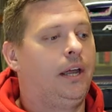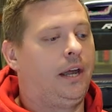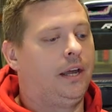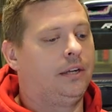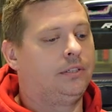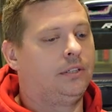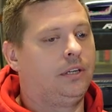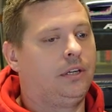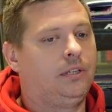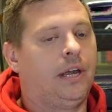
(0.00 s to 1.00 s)
And
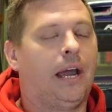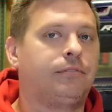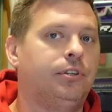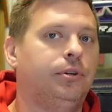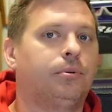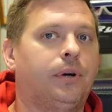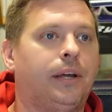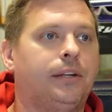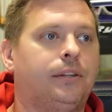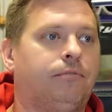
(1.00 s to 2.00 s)
you have to do it
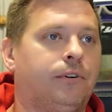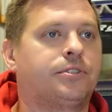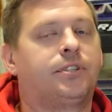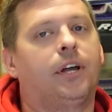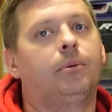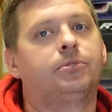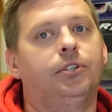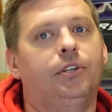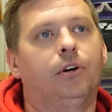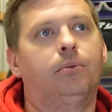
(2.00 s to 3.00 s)
right the first time
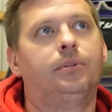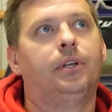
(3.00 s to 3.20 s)
so you don't